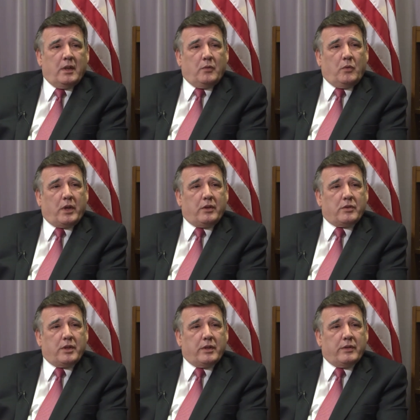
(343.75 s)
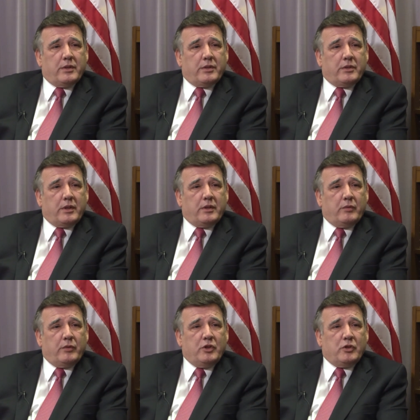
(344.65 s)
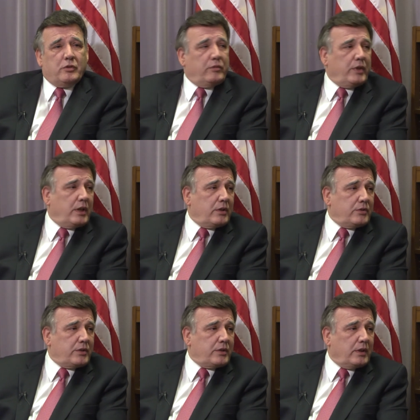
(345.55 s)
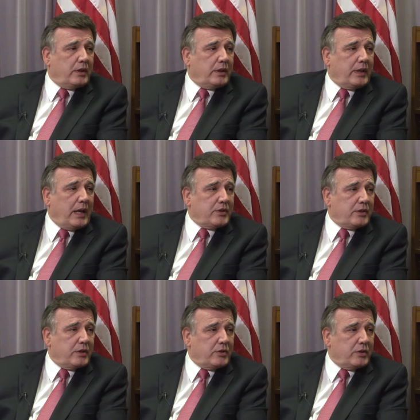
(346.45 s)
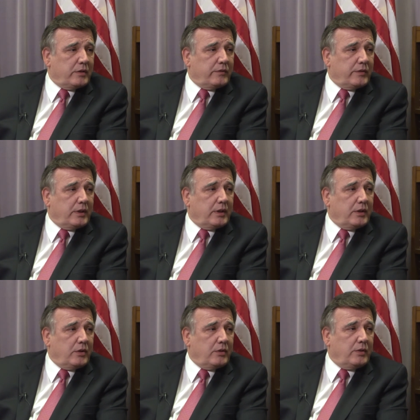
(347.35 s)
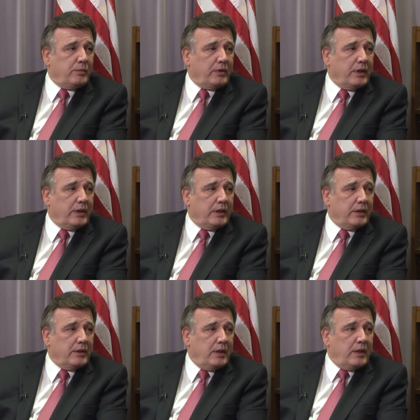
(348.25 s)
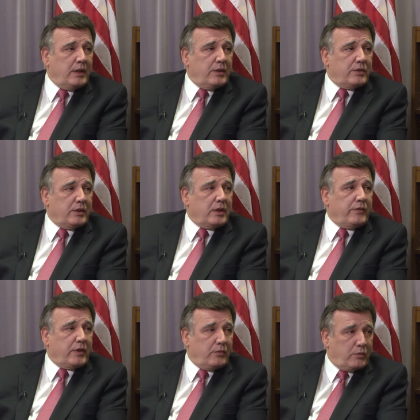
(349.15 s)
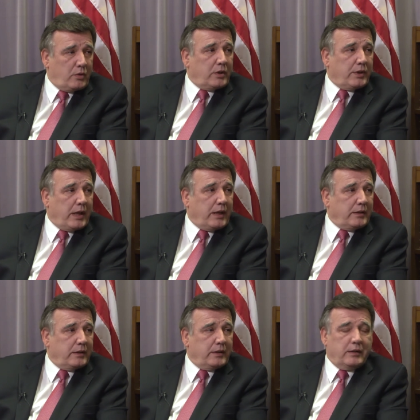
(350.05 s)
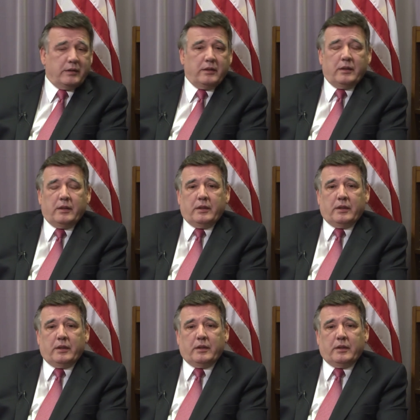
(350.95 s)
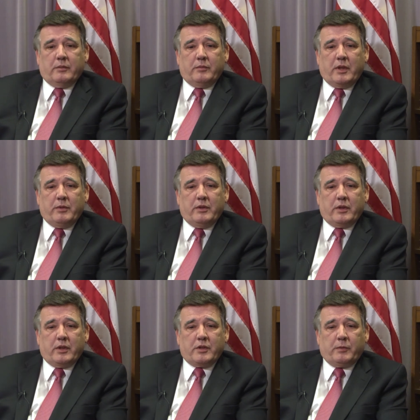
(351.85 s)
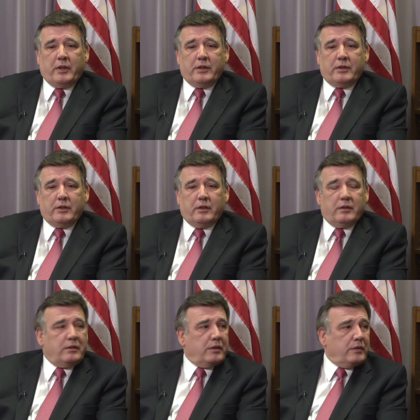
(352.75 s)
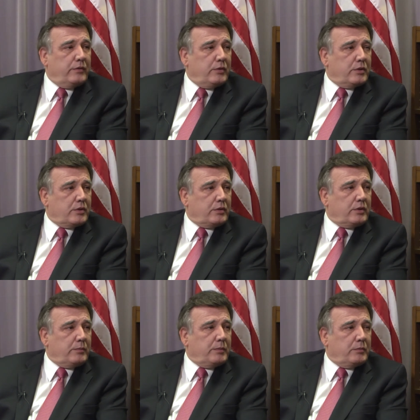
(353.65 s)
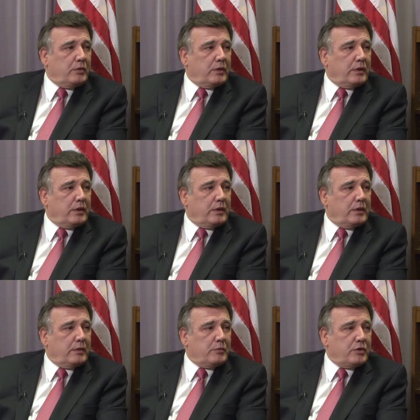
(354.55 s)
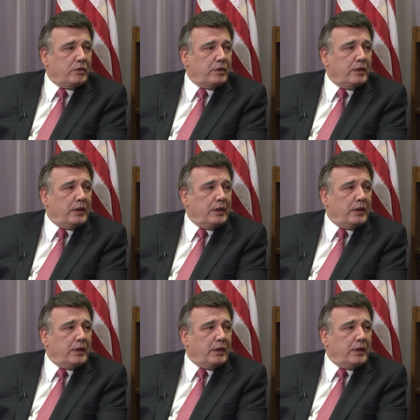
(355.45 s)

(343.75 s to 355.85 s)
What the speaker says: One of those areas is in the Regional Greenhouse Gas Initiative, and I know you're playing a significant role in that. And maybe you could explain to the viewers a little bit more. I'm sure